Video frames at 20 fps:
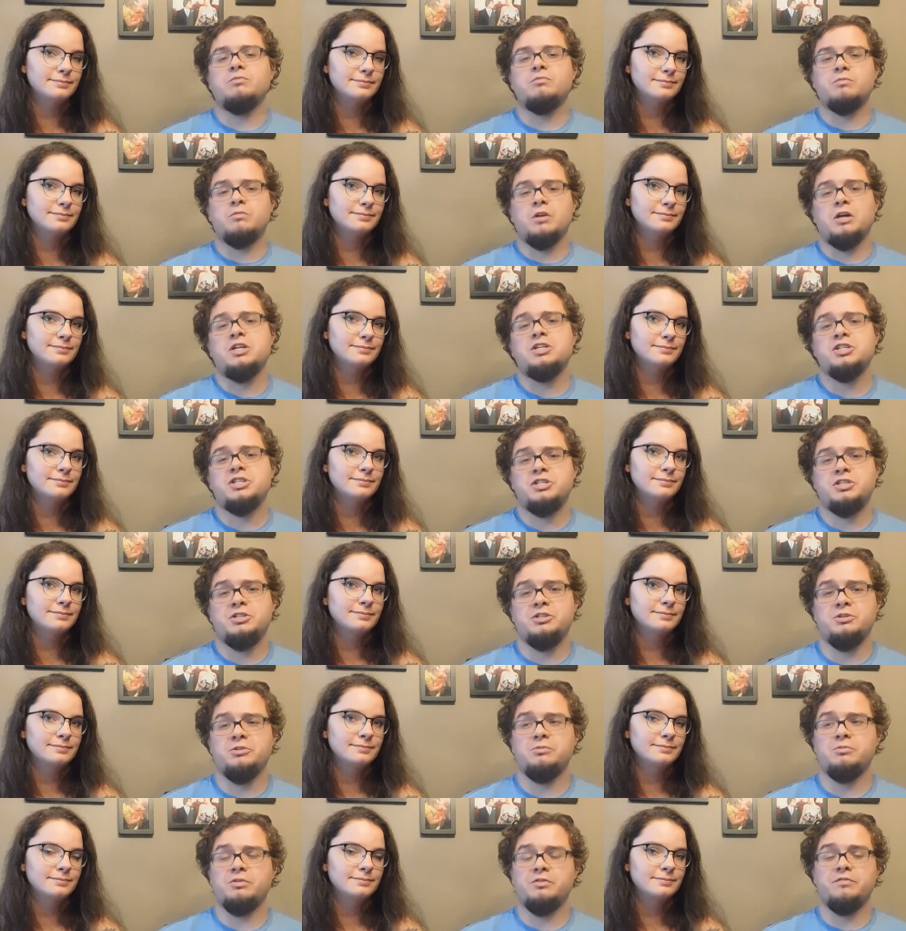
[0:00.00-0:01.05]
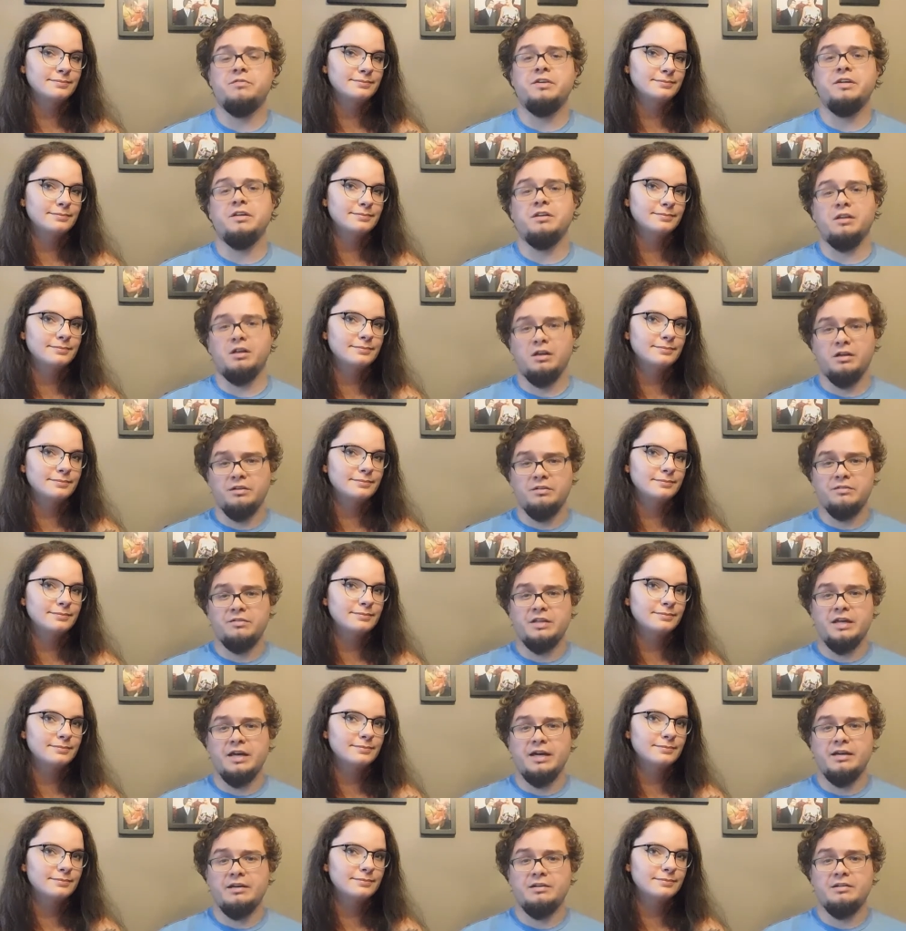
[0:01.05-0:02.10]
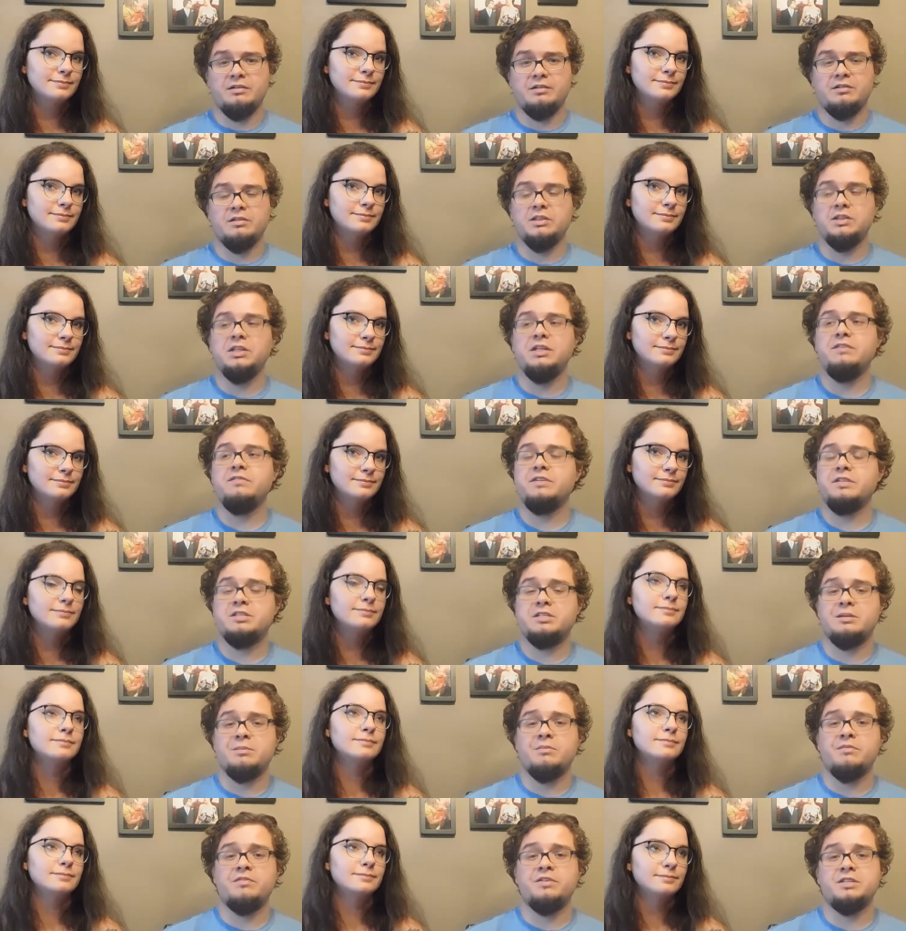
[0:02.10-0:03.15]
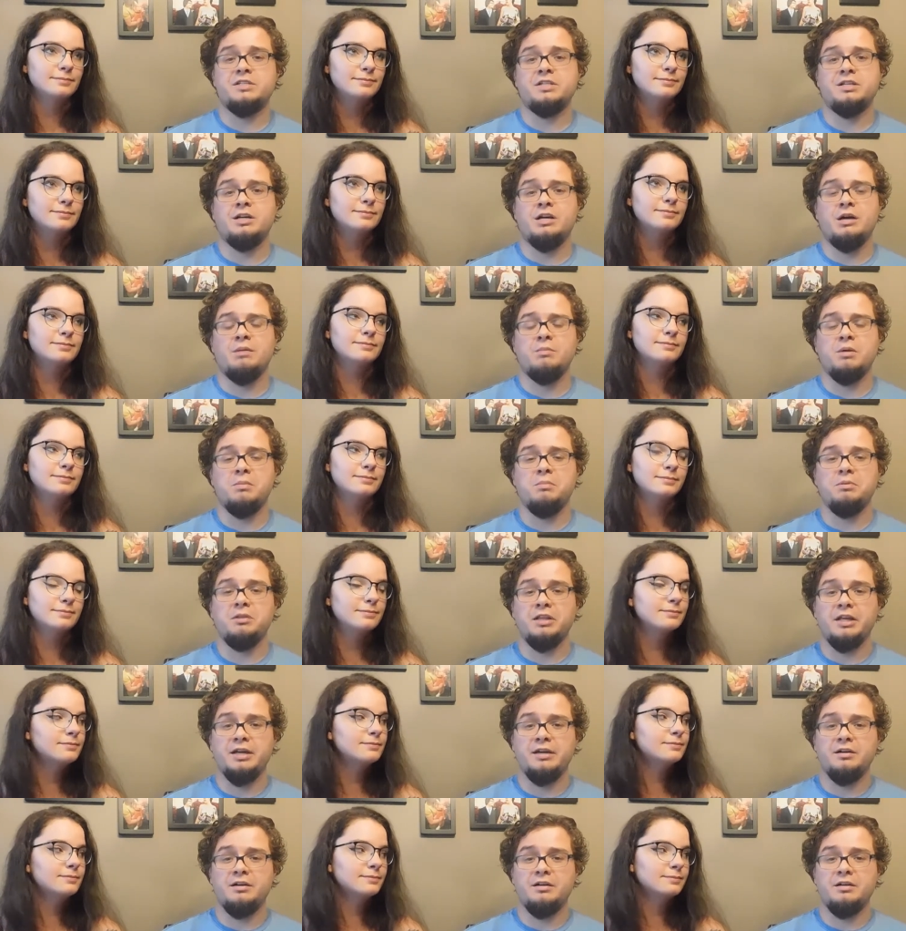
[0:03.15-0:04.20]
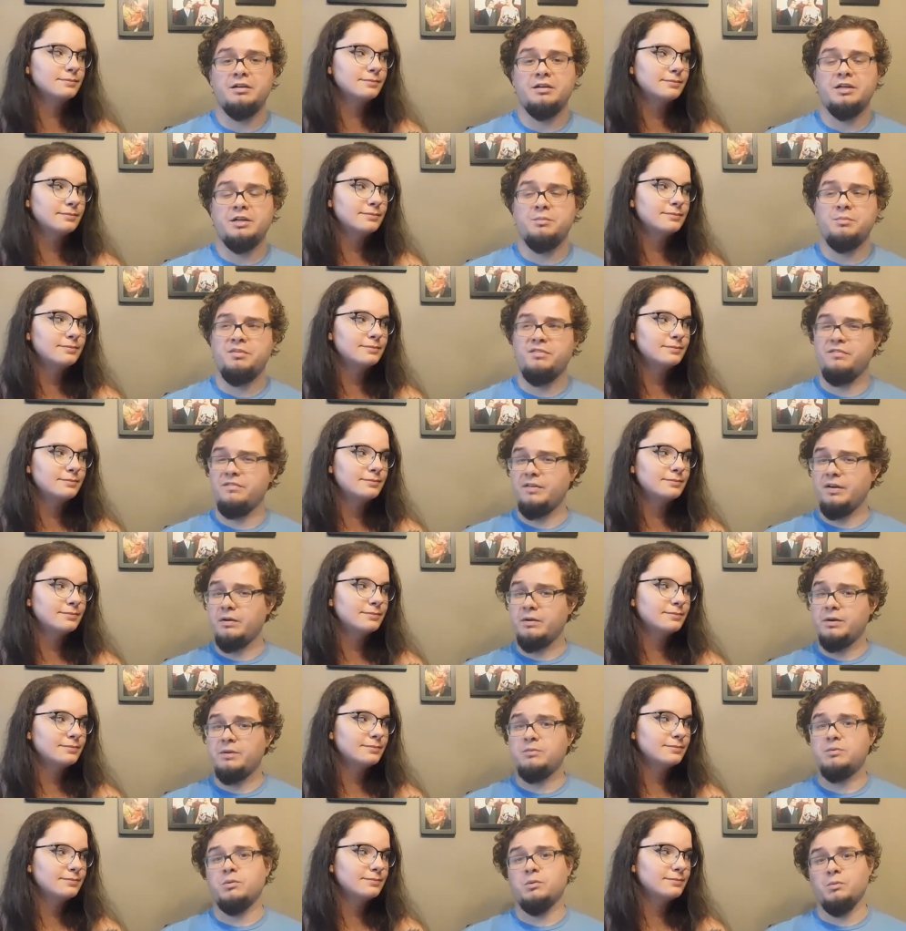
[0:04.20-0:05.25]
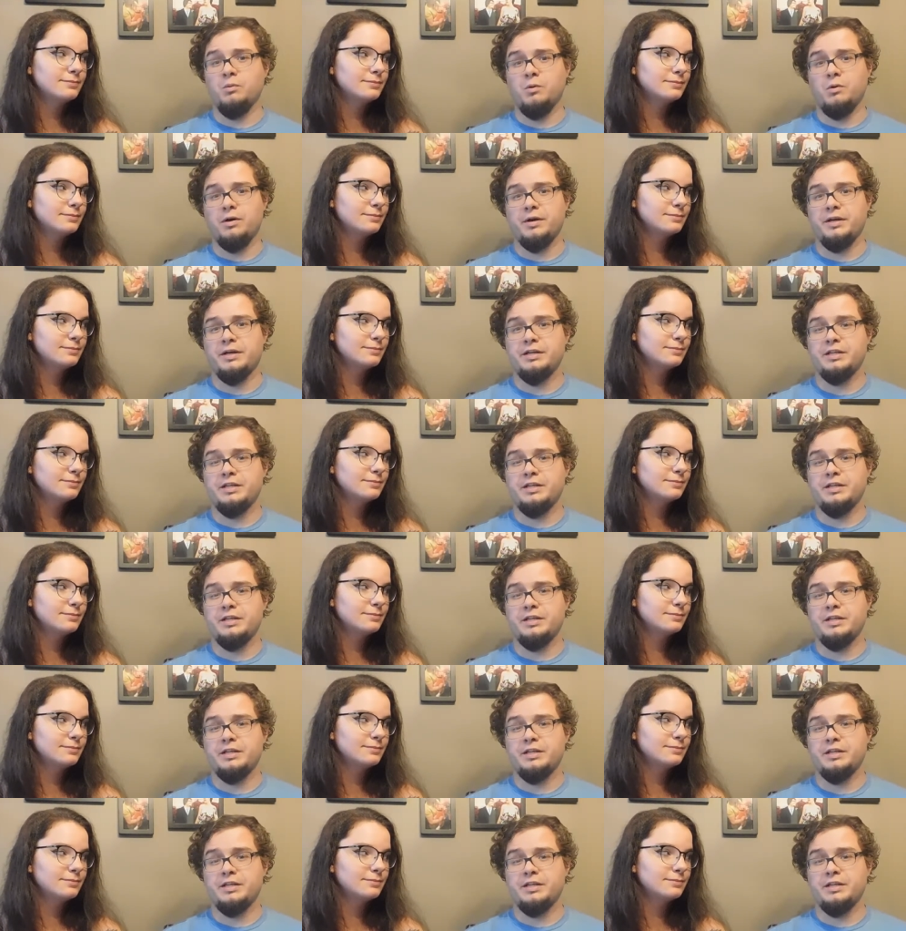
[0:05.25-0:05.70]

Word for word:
Speaker 1: rush to reveal all of that. Leaving some of it to come up later can be very rewarding,